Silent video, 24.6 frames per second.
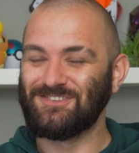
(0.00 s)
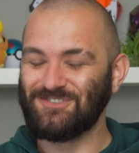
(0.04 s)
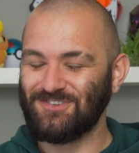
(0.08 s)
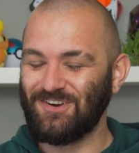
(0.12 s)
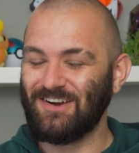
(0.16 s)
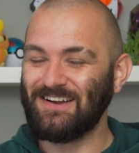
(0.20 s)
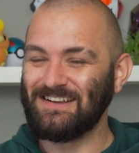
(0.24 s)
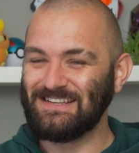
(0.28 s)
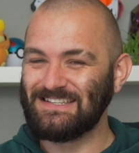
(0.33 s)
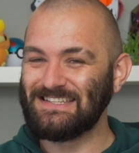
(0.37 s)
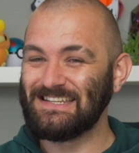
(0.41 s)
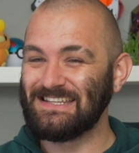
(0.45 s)

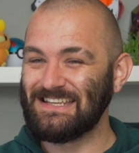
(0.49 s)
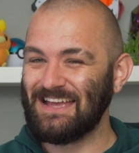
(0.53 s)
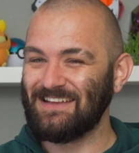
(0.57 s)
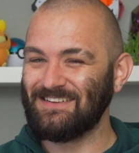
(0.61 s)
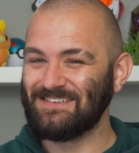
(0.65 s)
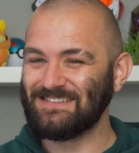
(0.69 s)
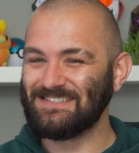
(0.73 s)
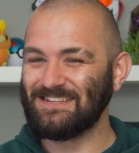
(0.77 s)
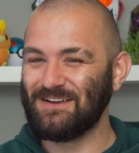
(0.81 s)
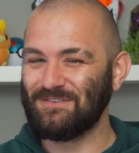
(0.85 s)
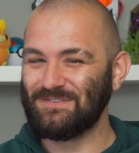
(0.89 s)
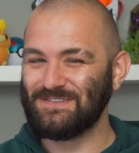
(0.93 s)
trying to get
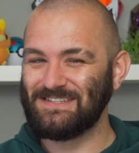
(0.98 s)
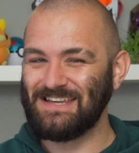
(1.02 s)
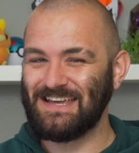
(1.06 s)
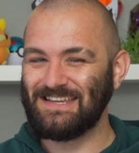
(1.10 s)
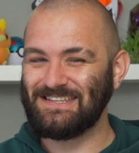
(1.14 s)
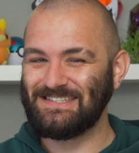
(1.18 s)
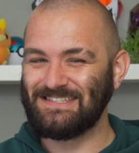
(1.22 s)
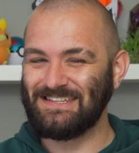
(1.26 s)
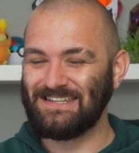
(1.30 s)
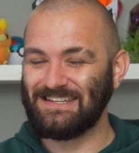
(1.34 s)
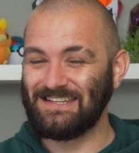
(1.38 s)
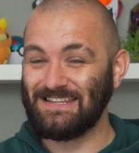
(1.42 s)
yourself
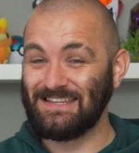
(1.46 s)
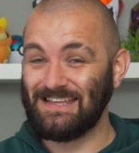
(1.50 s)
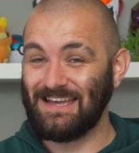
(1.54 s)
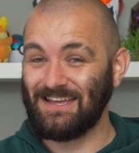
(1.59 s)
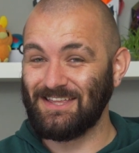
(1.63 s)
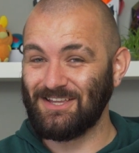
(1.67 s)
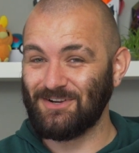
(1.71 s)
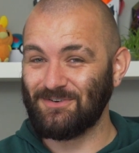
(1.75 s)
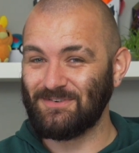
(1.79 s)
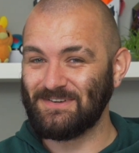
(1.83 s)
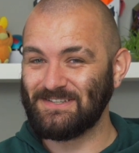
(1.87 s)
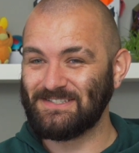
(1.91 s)
tested and get
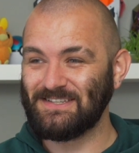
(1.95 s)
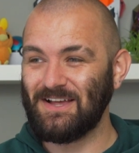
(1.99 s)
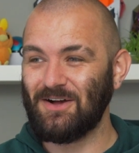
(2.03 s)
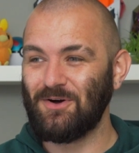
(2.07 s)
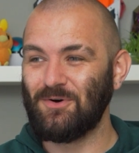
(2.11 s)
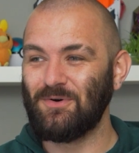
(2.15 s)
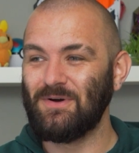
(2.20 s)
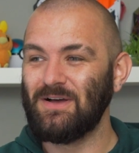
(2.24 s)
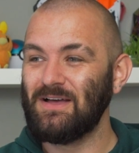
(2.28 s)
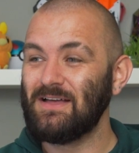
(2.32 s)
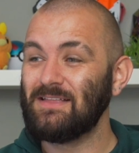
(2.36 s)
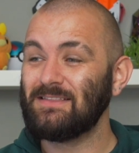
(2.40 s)
your
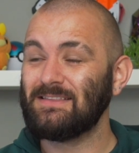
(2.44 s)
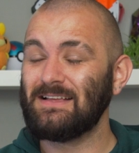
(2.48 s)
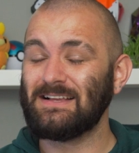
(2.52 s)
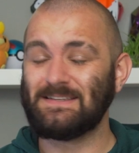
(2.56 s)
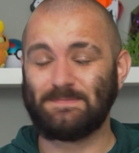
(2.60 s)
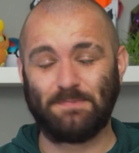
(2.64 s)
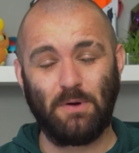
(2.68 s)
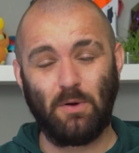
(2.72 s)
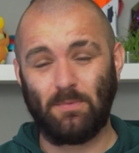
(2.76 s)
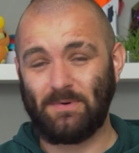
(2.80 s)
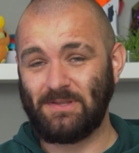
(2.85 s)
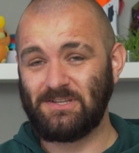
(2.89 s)
result, that's
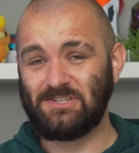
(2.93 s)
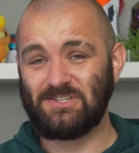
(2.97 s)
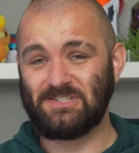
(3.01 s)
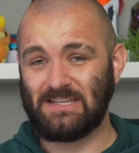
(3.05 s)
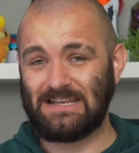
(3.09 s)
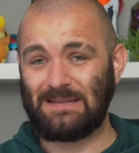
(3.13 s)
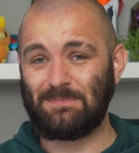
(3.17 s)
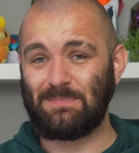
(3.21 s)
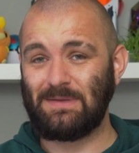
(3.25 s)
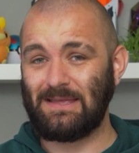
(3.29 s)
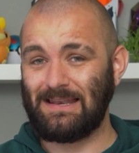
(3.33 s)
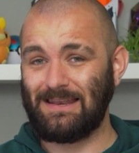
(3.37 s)
probably just
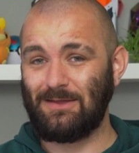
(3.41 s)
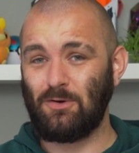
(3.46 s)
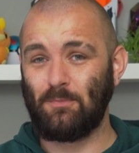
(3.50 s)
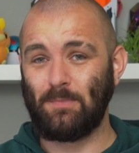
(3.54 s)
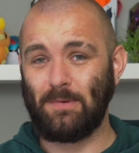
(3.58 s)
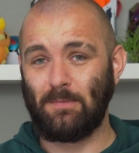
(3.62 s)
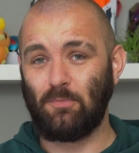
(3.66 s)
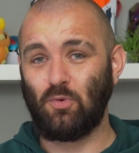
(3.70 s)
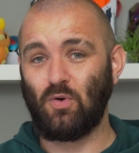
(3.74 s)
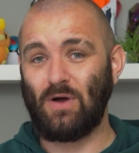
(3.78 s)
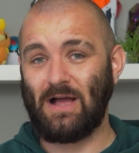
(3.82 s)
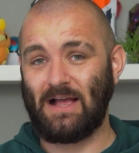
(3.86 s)
going to be a little
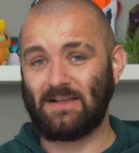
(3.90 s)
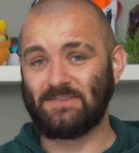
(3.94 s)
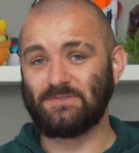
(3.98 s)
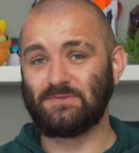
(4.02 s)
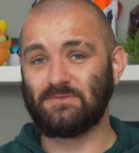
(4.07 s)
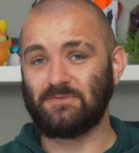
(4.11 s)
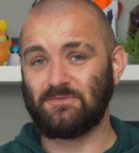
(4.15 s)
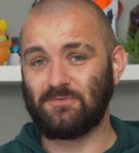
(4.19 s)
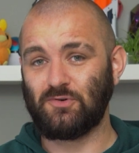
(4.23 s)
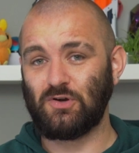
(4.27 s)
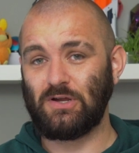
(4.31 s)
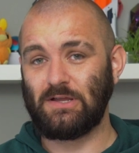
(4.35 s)
bit more
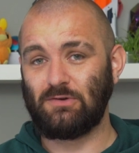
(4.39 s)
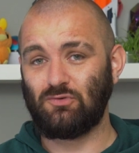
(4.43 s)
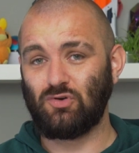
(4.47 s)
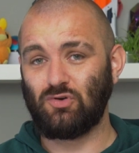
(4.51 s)
hassle-free,